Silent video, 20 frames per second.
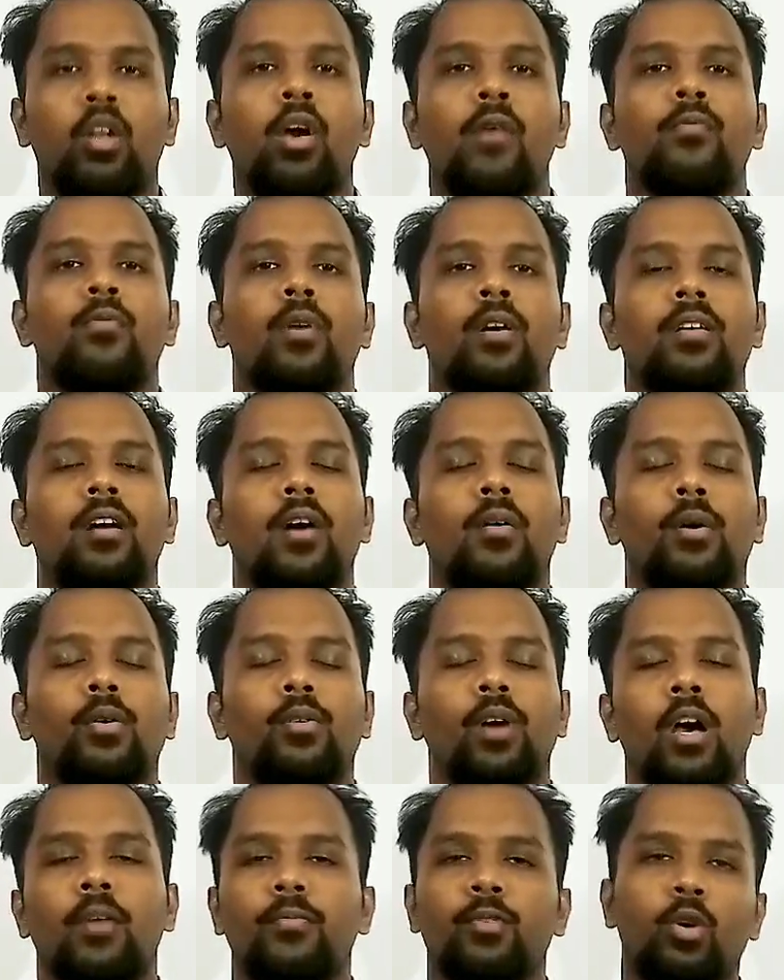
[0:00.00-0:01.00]
everyone, how are you?
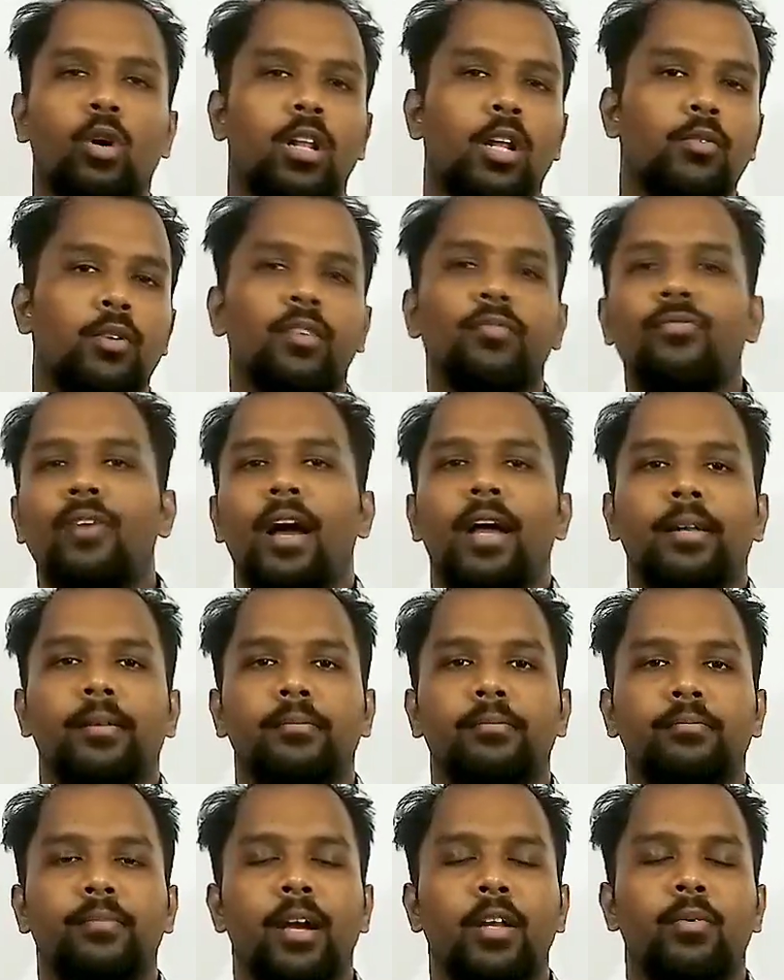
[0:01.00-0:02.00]
I hope you all are doing fine.
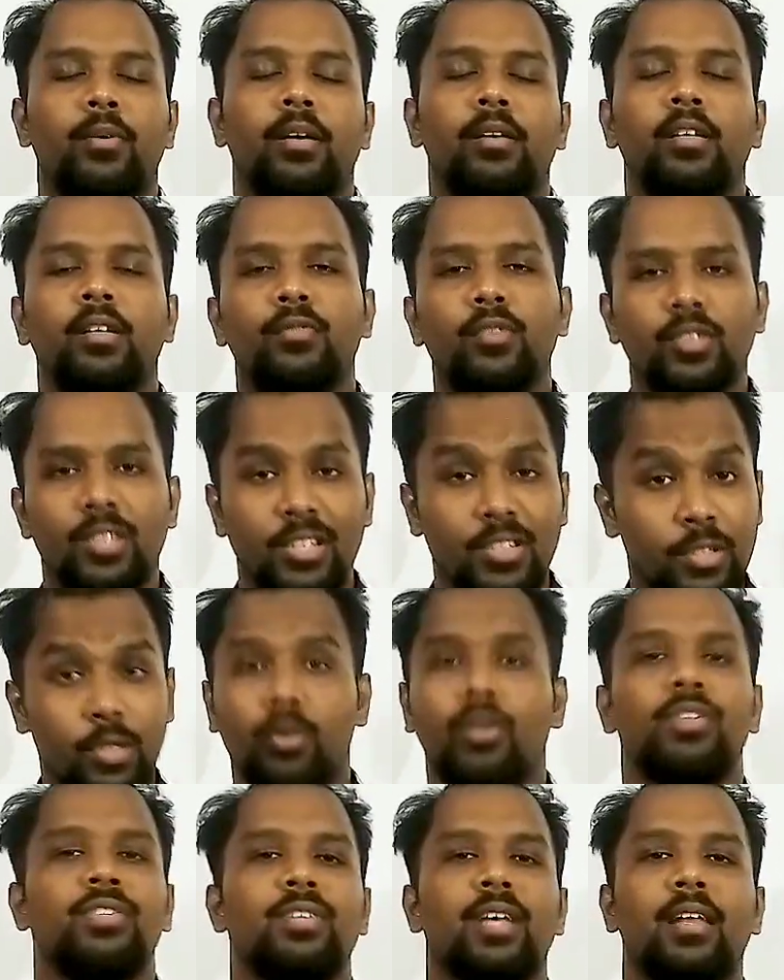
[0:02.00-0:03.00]
By the way, if you're just new to
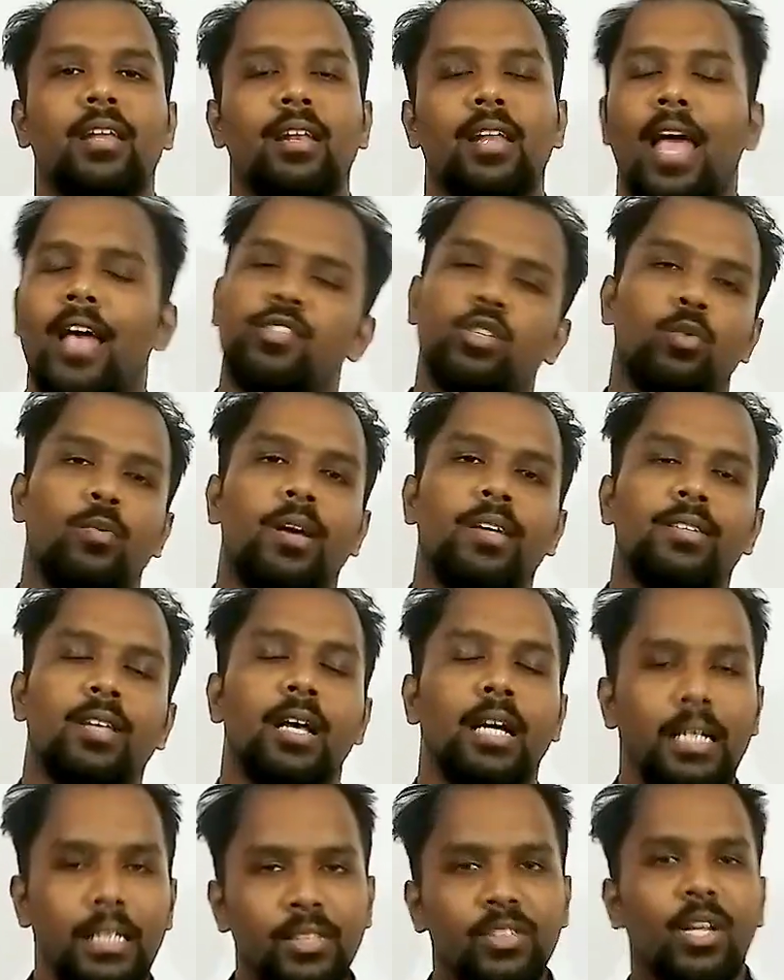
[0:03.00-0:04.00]
this channel, as always,
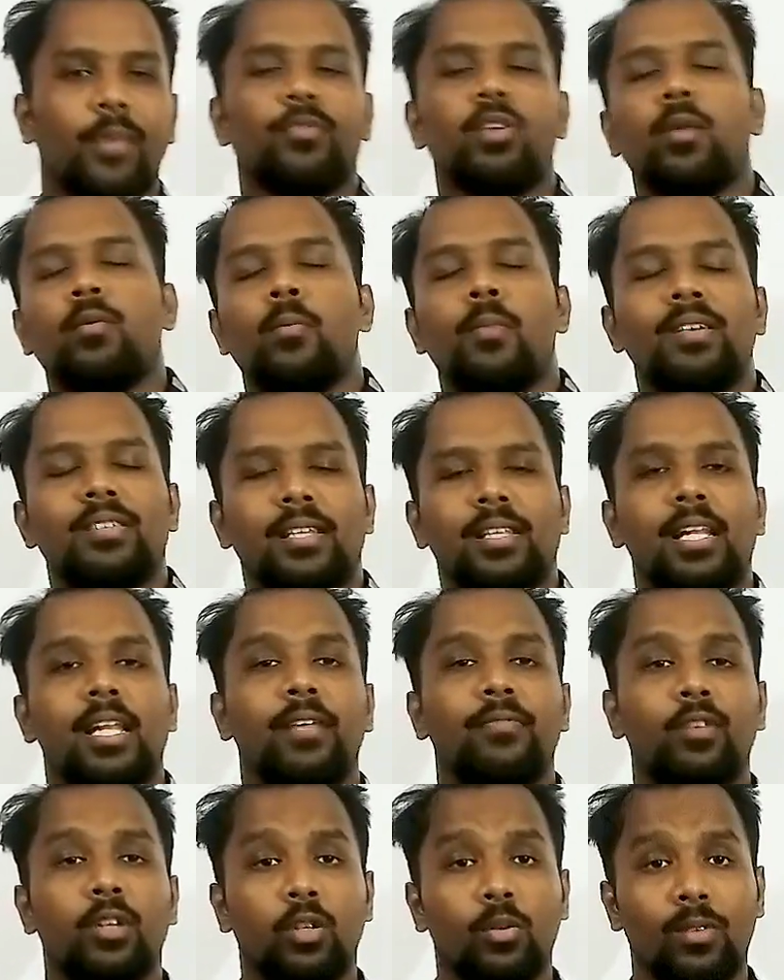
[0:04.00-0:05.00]
subscribe to my channel if
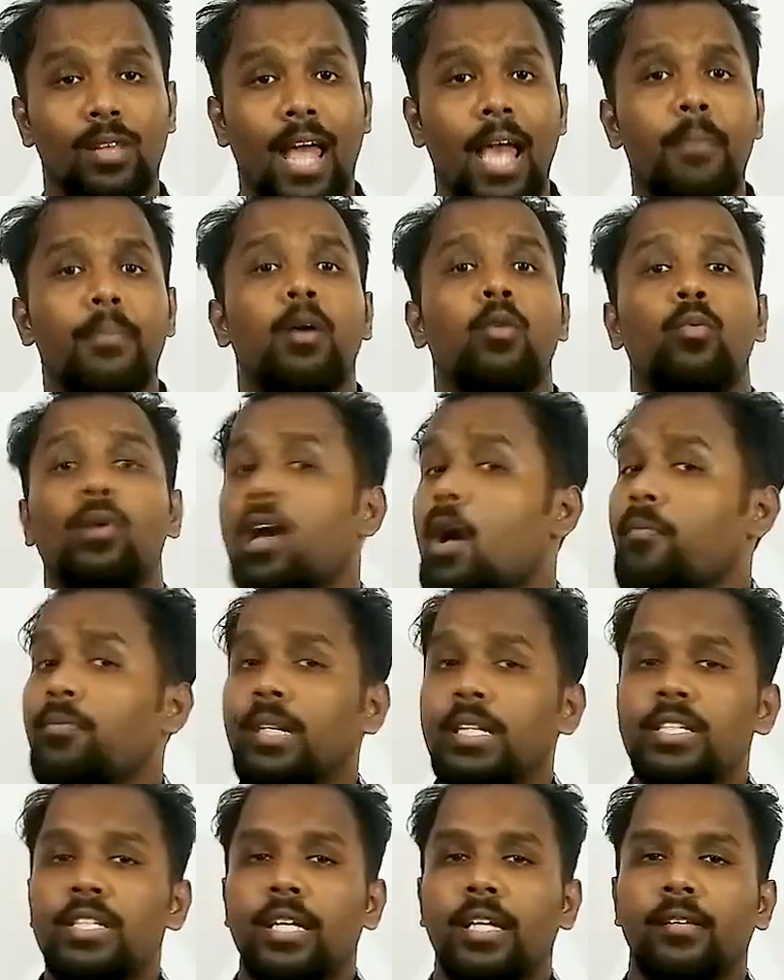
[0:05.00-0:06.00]
you like my way of
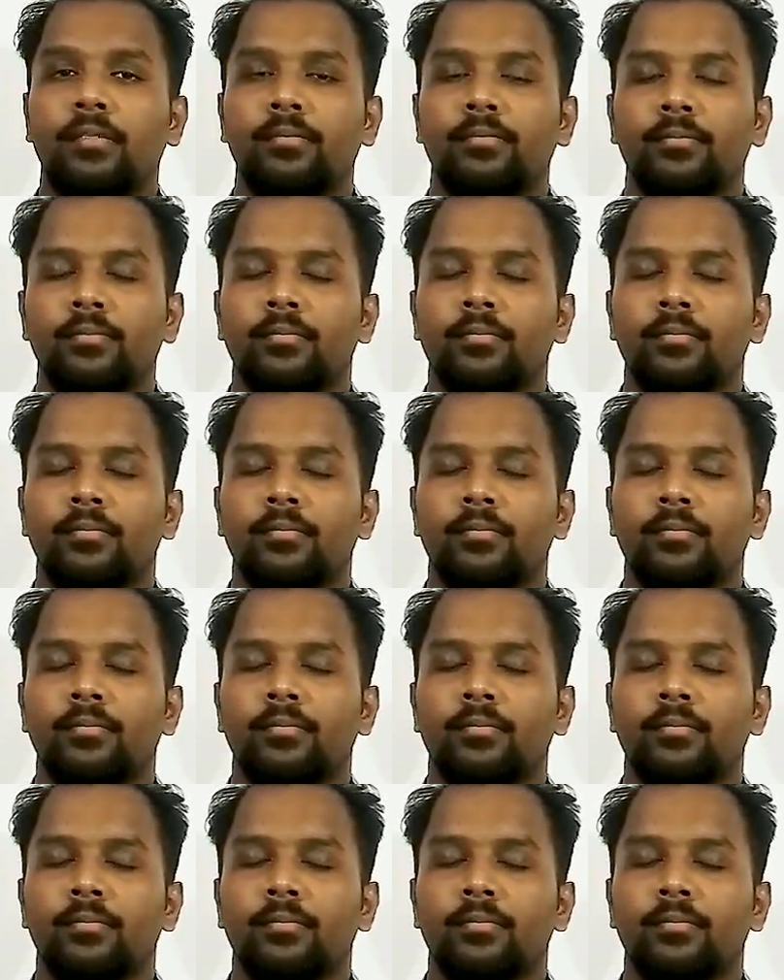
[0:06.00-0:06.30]
teaching.